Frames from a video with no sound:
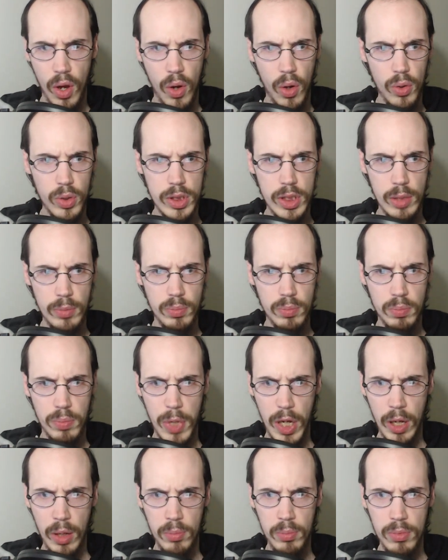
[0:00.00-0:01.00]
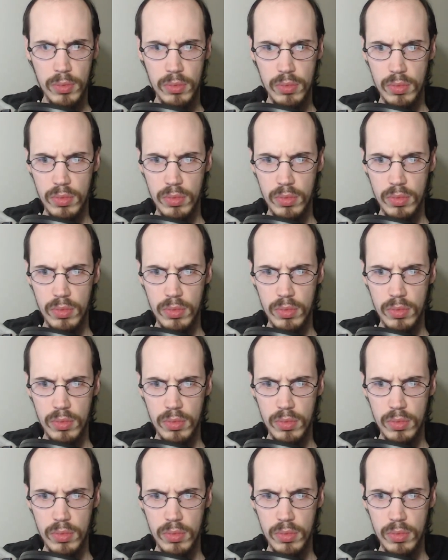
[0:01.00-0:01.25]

Oh, is it Bam?